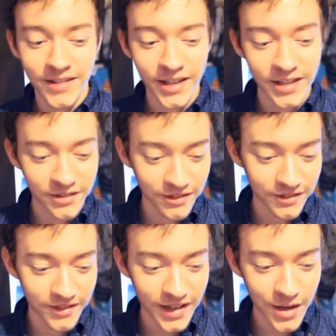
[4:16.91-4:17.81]

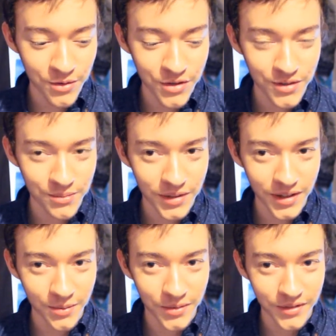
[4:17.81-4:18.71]
later how stupid
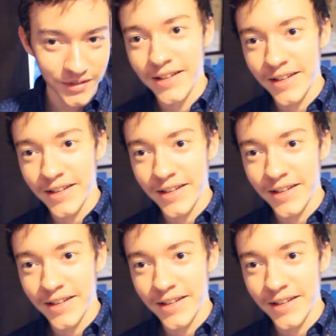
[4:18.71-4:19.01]
they were.